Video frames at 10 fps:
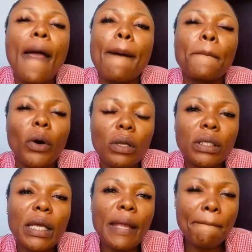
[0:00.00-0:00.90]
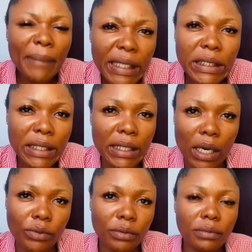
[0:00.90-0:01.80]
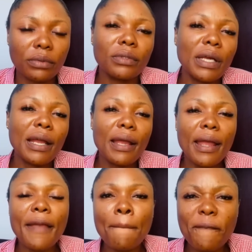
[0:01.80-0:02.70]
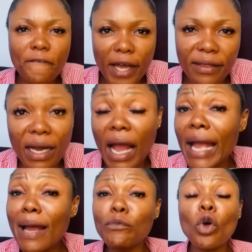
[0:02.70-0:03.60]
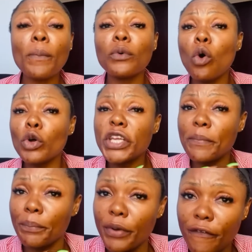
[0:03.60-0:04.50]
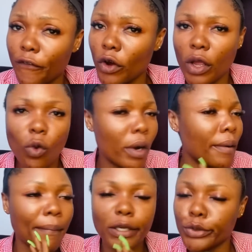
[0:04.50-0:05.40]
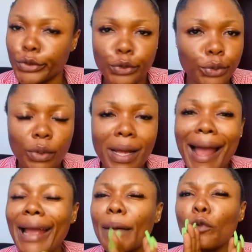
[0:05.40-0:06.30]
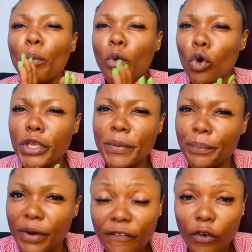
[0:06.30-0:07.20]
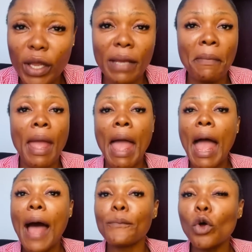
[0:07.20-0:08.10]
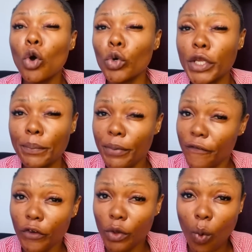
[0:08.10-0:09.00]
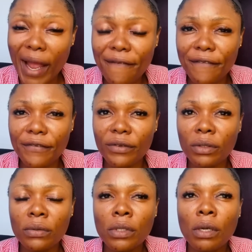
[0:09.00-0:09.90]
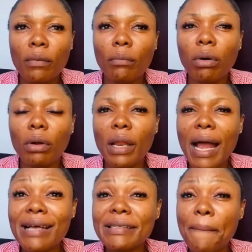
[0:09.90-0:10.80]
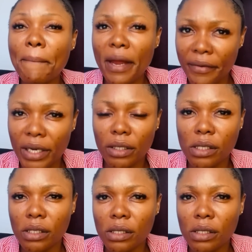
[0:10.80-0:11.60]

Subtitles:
But imagine now, a father. I am not holding brief for Ekweremadu. No, I am not holding brief for him. I'm not holding brief for the wife. But as a parent,